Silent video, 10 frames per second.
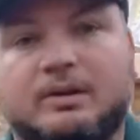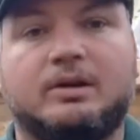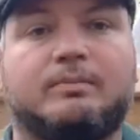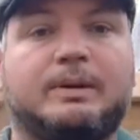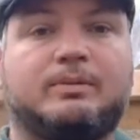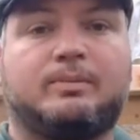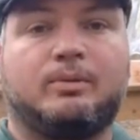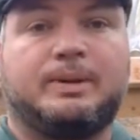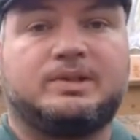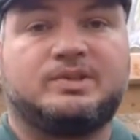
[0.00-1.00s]
lot of people
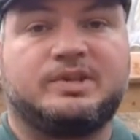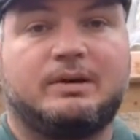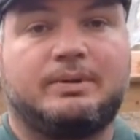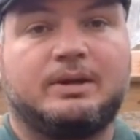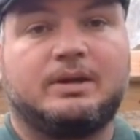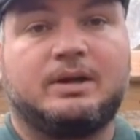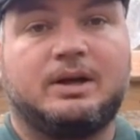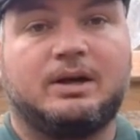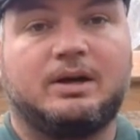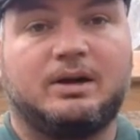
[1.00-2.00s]
put pictures up
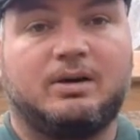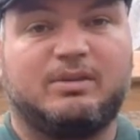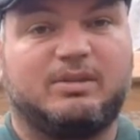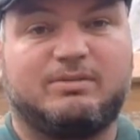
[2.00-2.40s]
on the